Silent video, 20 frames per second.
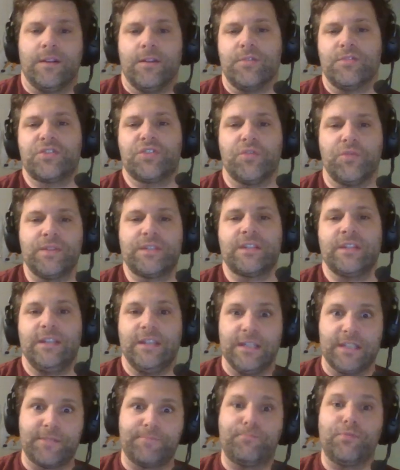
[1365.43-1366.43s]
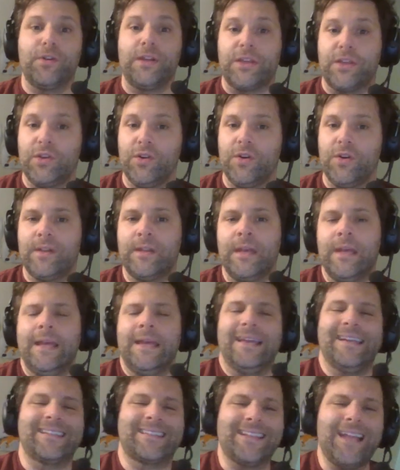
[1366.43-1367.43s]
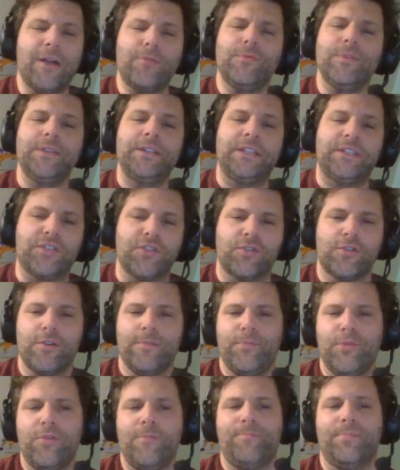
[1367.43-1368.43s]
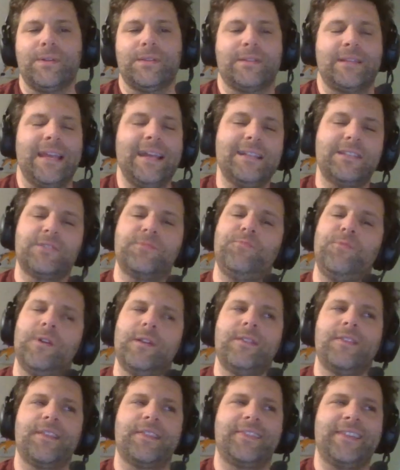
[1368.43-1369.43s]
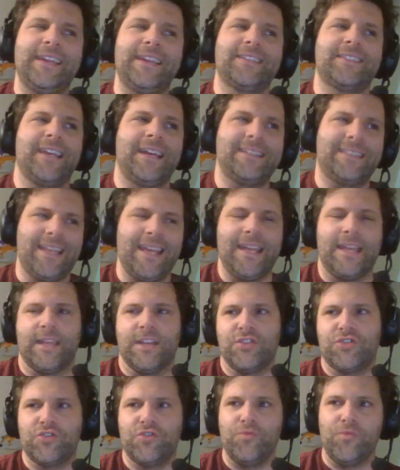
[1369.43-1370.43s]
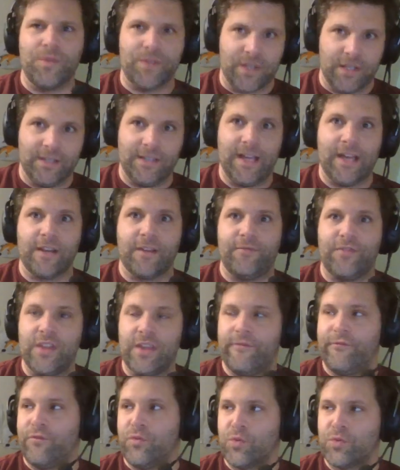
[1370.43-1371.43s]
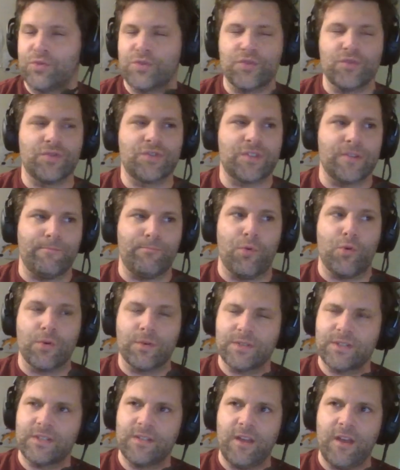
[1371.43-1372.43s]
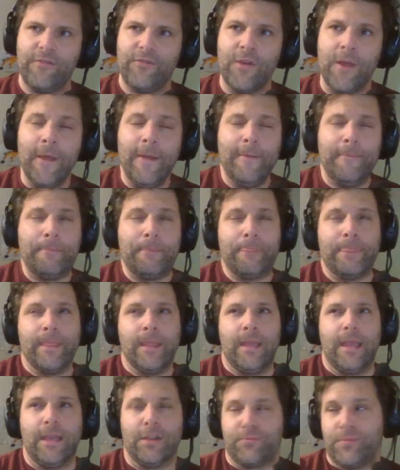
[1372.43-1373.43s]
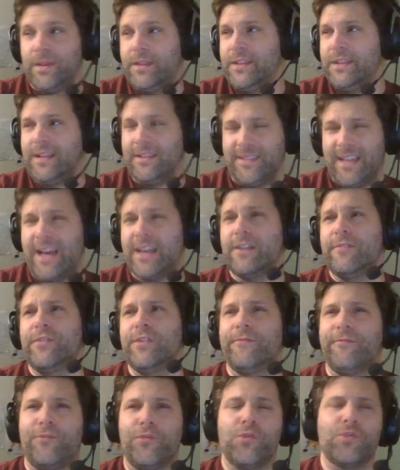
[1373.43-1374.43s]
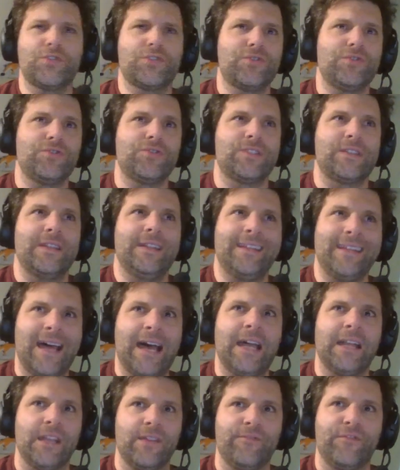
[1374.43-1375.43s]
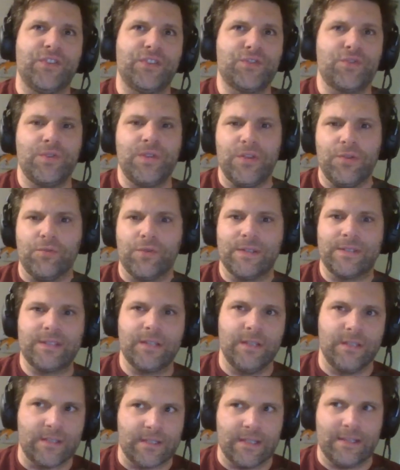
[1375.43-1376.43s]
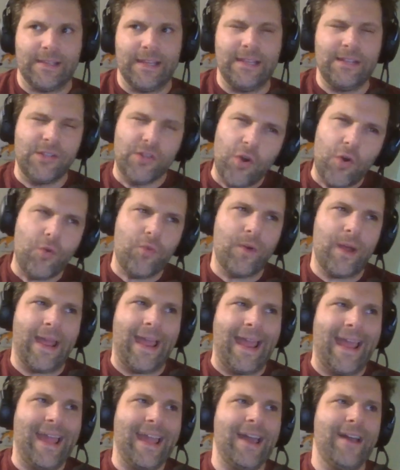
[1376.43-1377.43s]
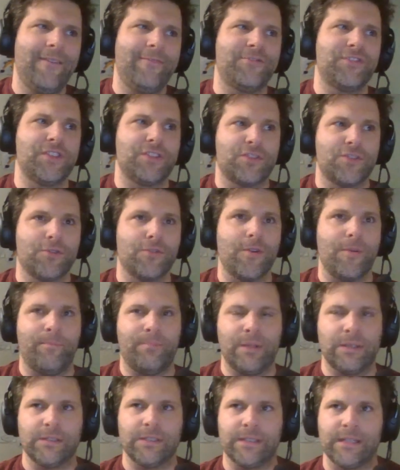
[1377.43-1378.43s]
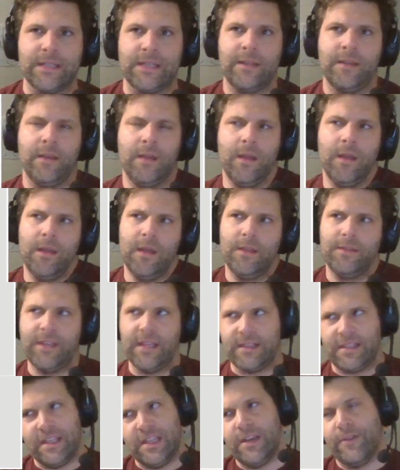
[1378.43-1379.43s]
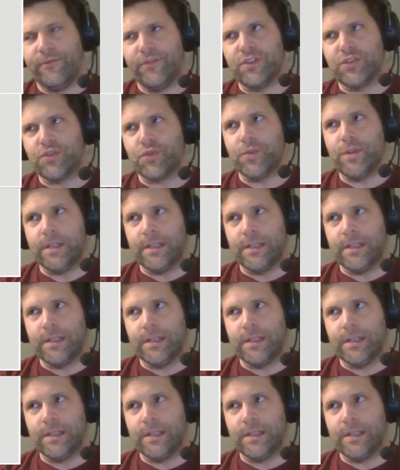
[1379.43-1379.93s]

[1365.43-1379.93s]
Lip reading: So it's pretty good. It's not really durable, but that's one of the things I take issue with a lot of the enforcer support stuff. And really, a lot of enforcers non-infantry units is that they don't have the durability that the infantry